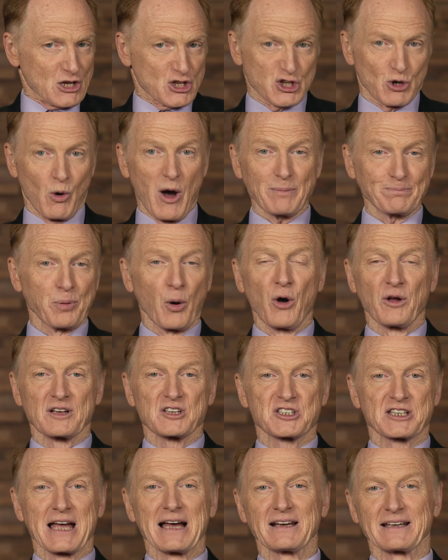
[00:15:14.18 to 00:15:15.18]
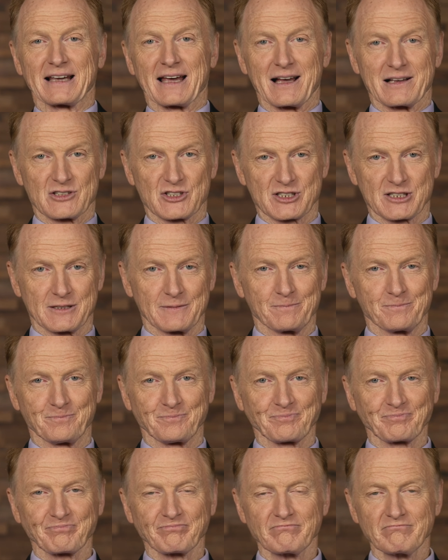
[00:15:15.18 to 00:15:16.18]
So, what Paul is telling us
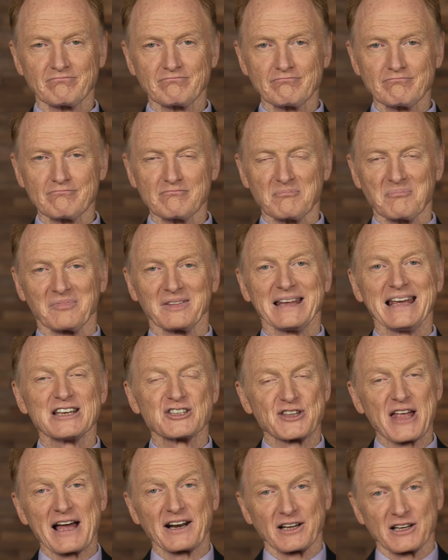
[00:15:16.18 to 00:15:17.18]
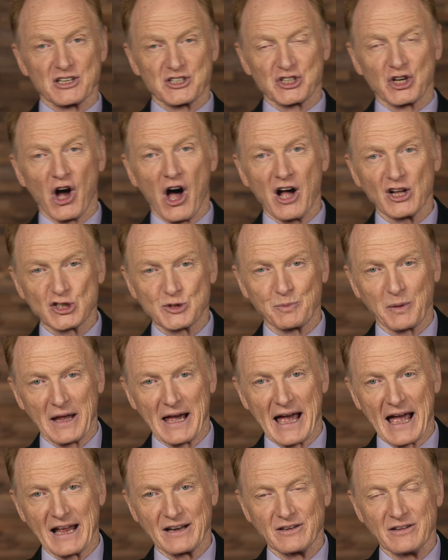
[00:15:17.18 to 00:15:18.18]
is that it is God's
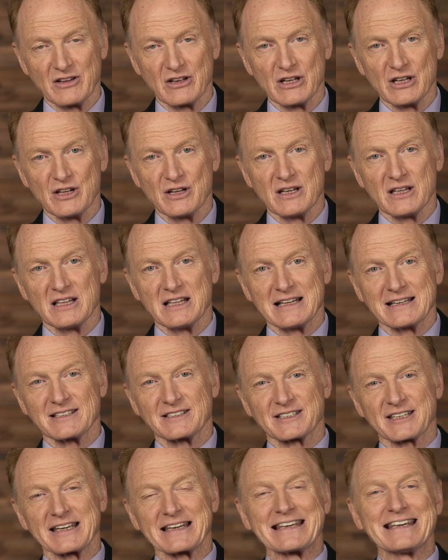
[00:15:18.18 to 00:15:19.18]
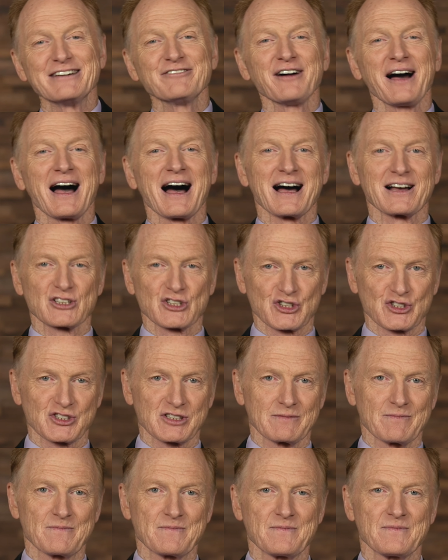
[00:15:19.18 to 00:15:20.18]
plan to give
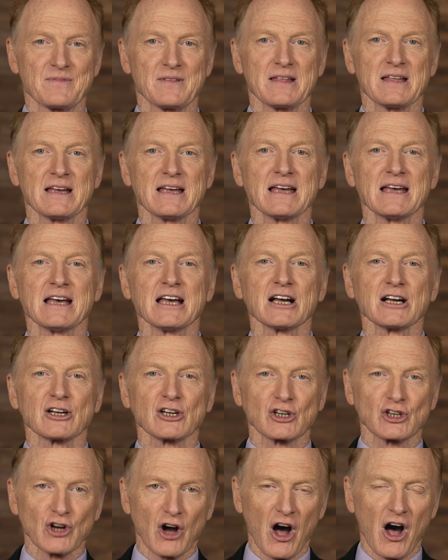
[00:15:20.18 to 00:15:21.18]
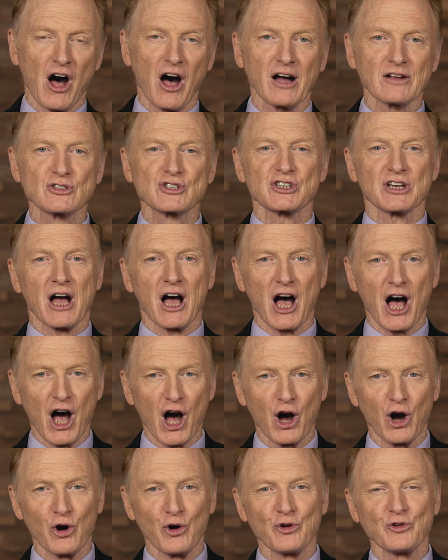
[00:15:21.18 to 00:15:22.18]
us God's
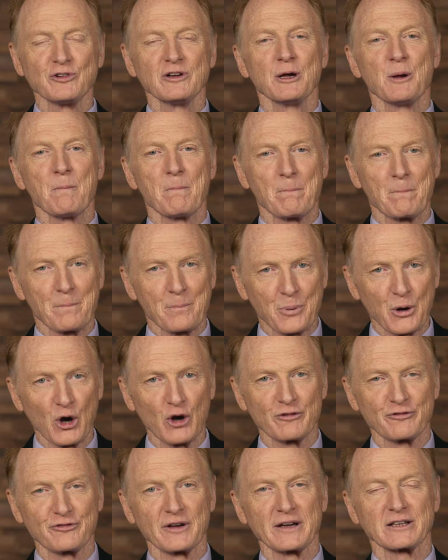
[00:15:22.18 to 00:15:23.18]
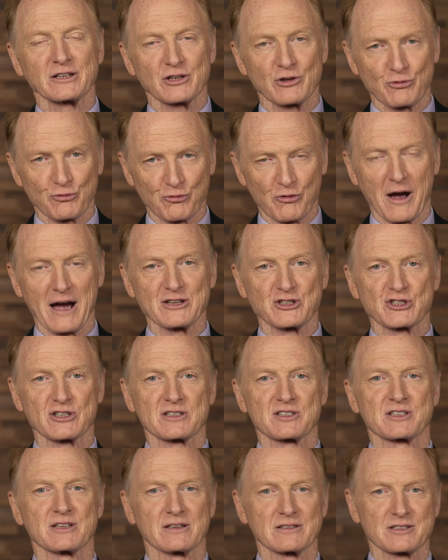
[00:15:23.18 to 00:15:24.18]
own perfect
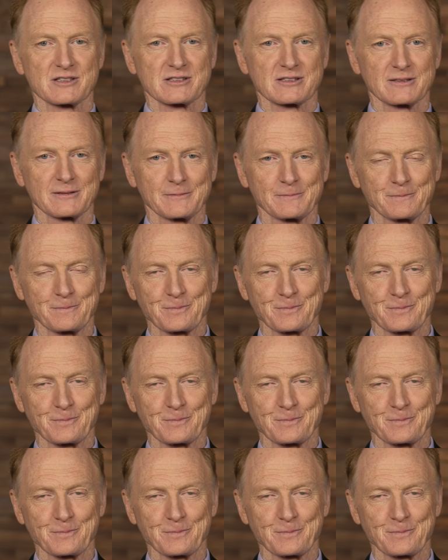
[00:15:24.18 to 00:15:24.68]
righteousness.